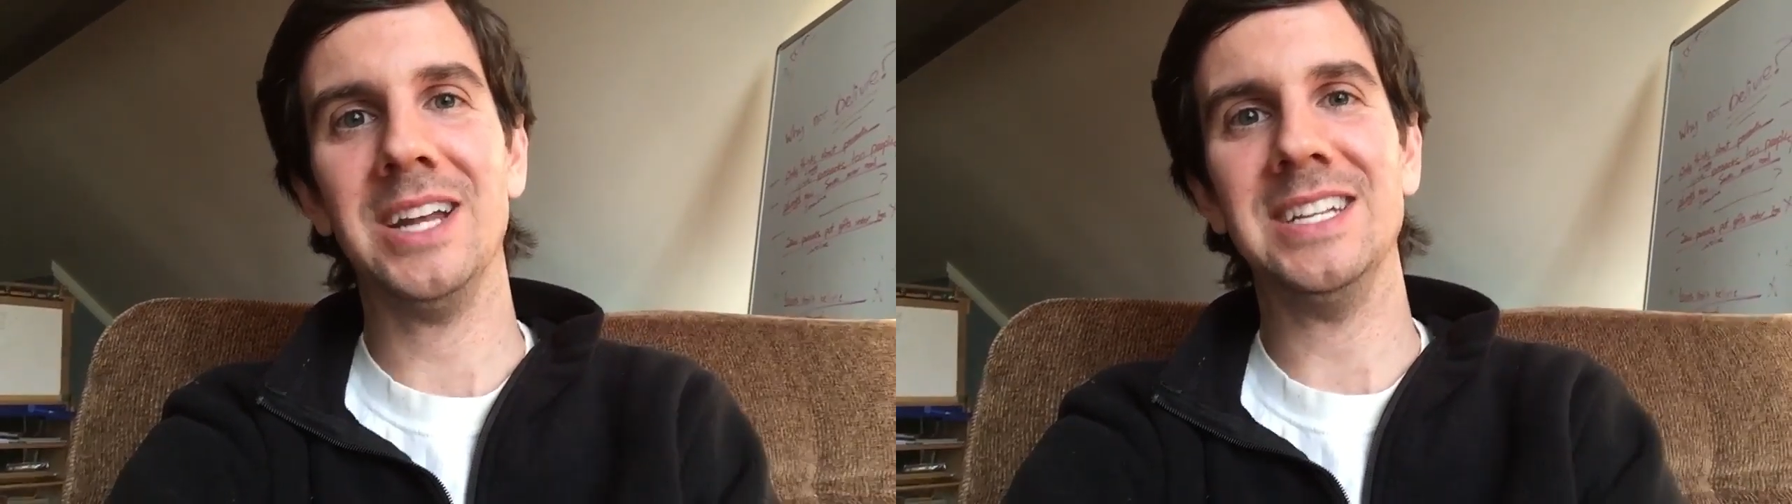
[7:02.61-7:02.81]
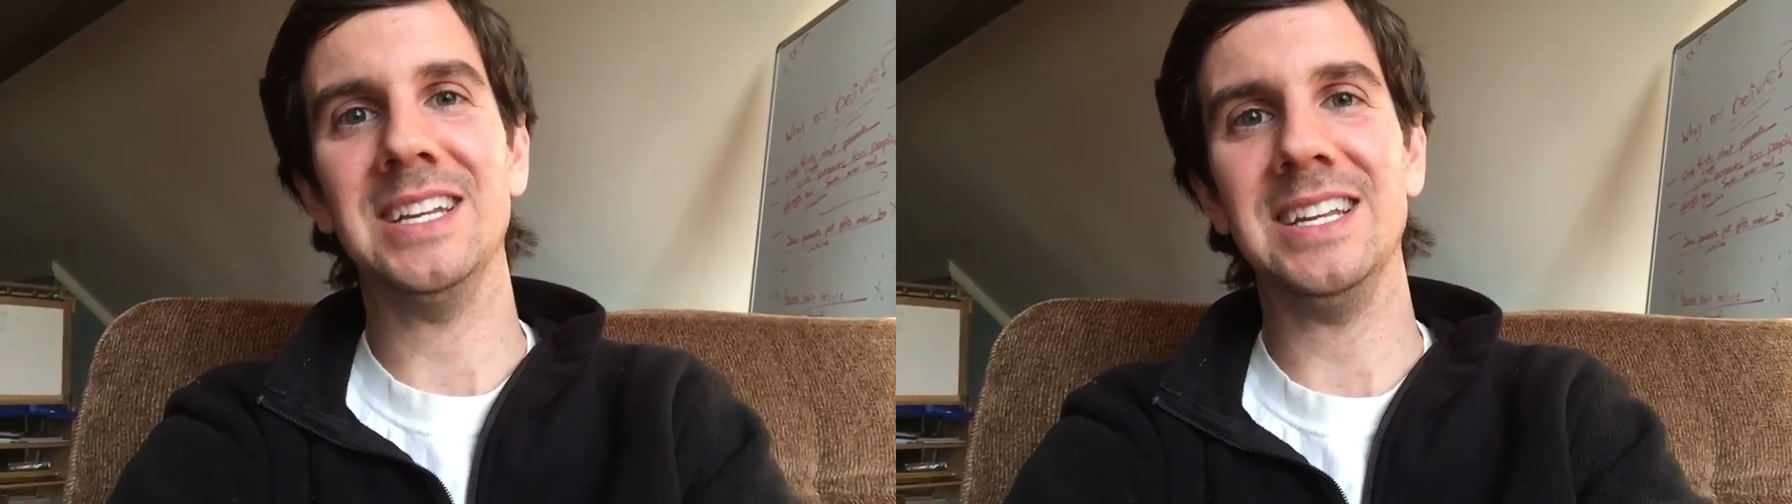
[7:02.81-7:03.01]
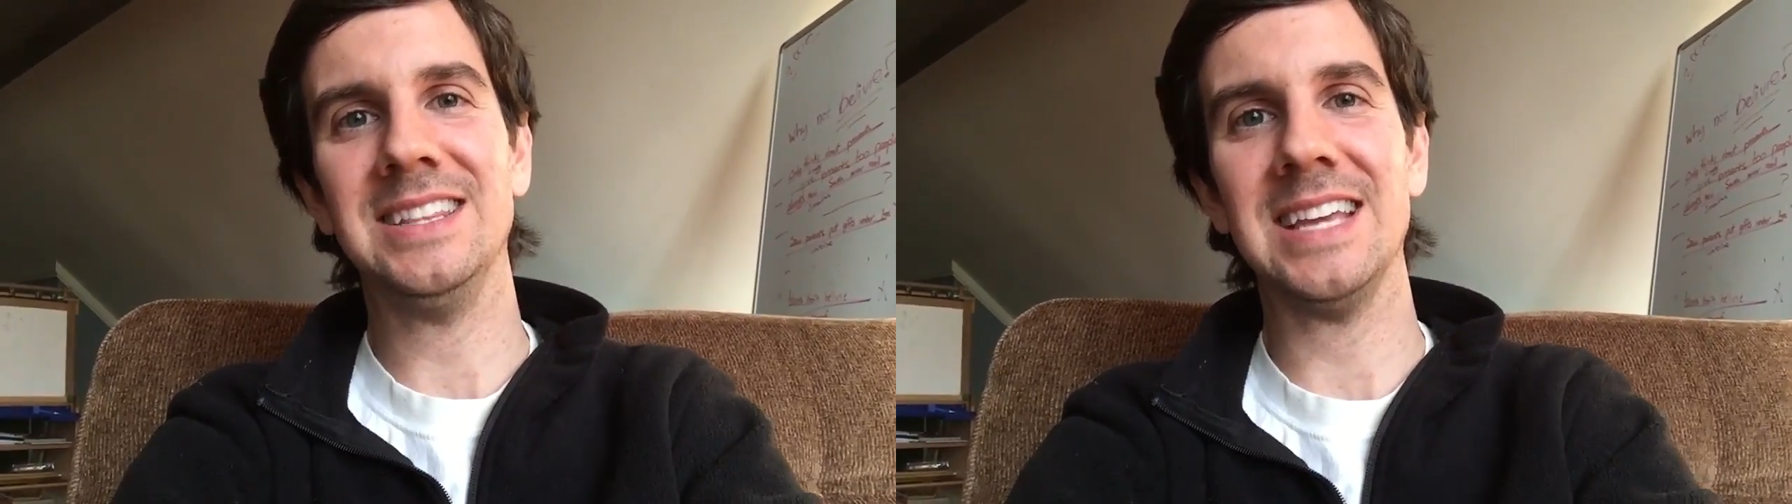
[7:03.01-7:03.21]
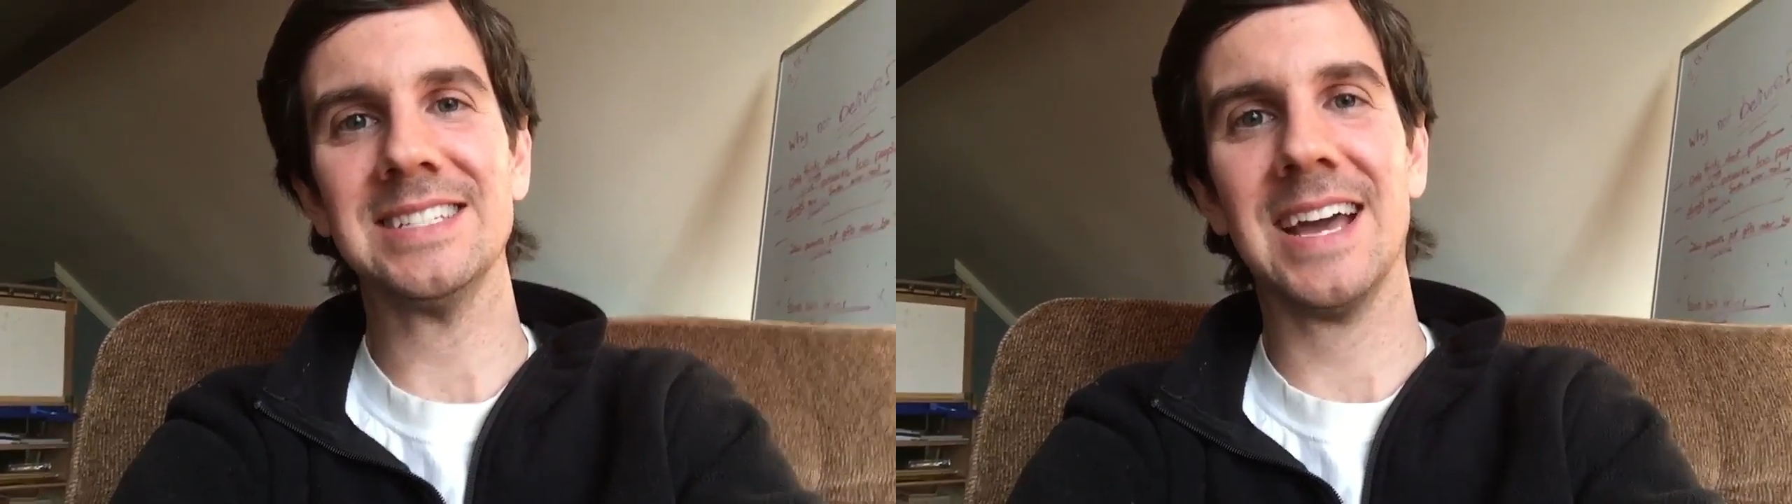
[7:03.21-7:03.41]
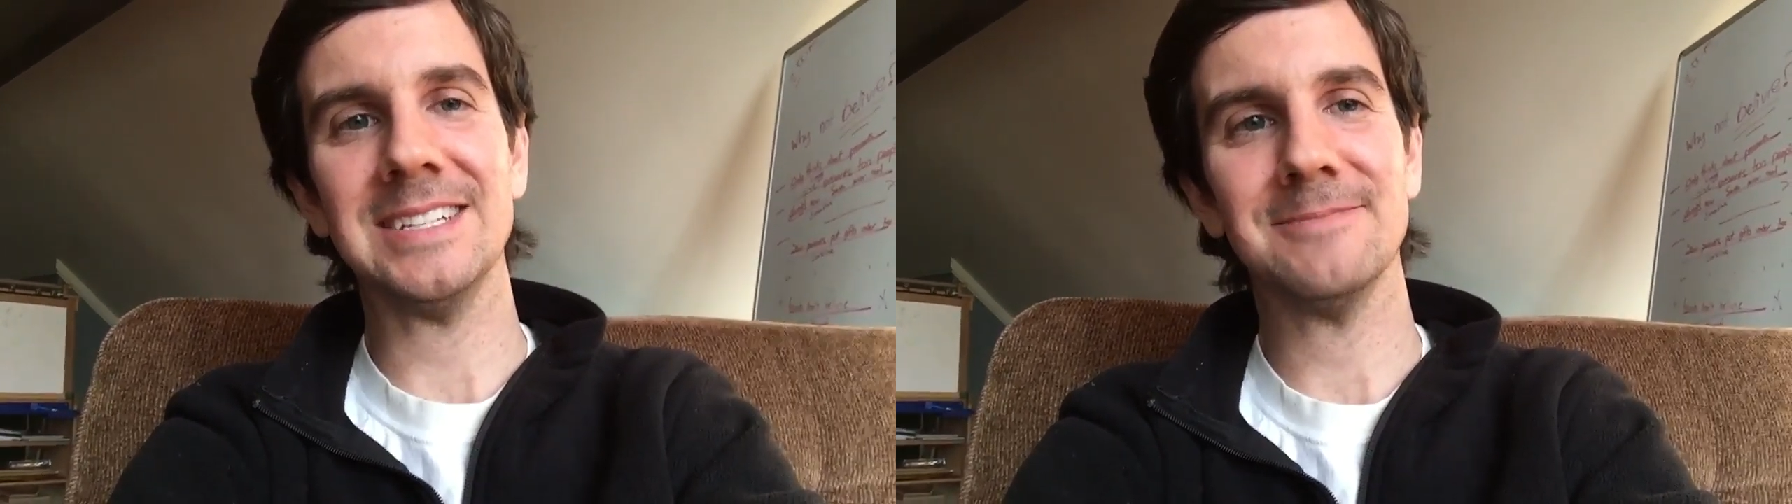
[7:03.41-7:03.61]
identity.
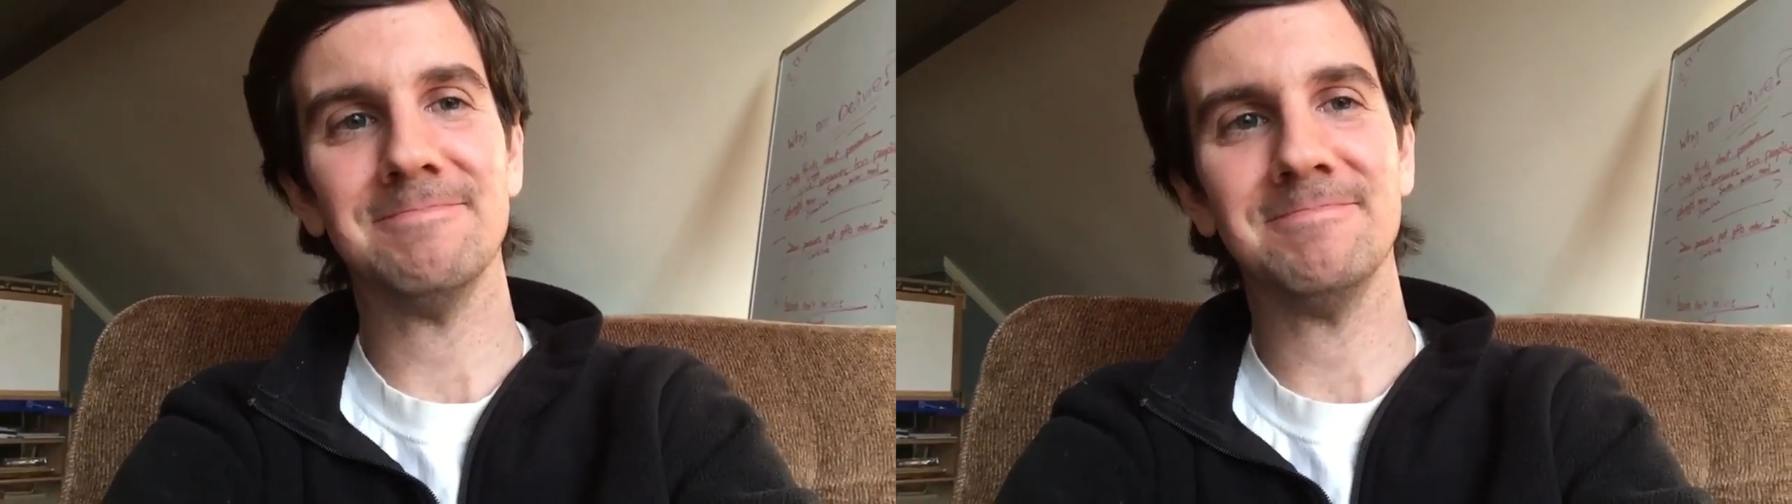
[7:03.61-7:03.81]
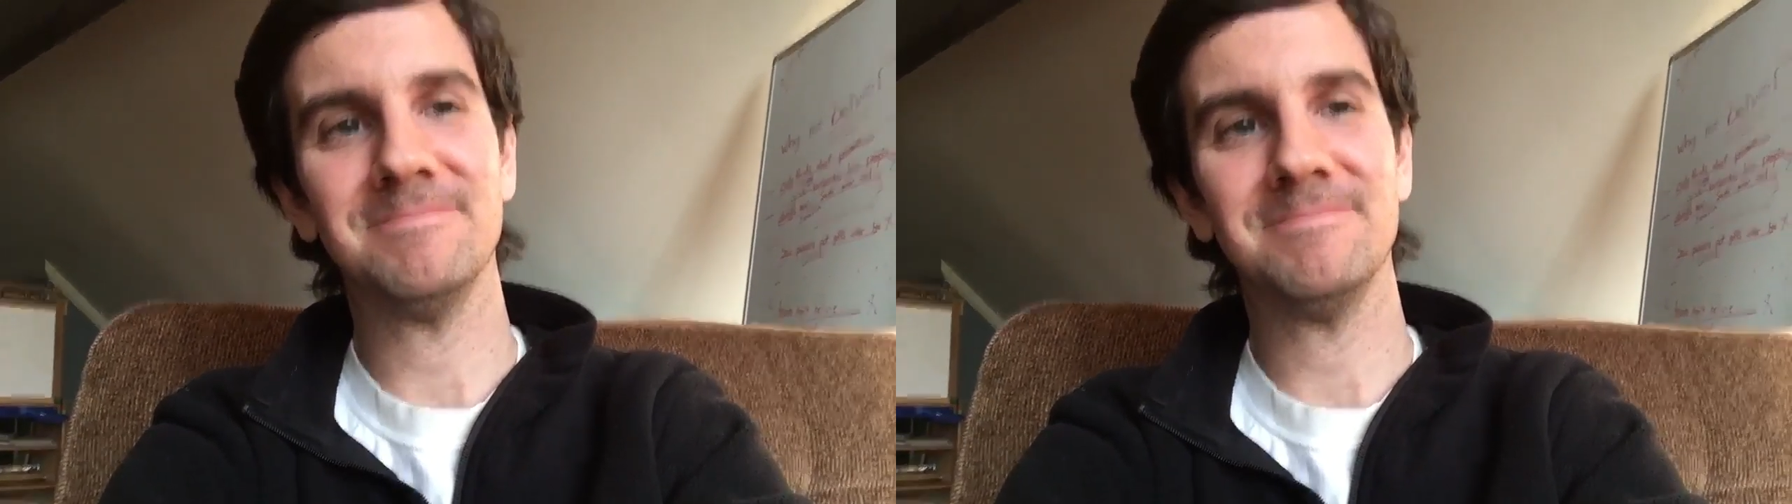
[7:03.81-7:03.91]
Thanks, guys.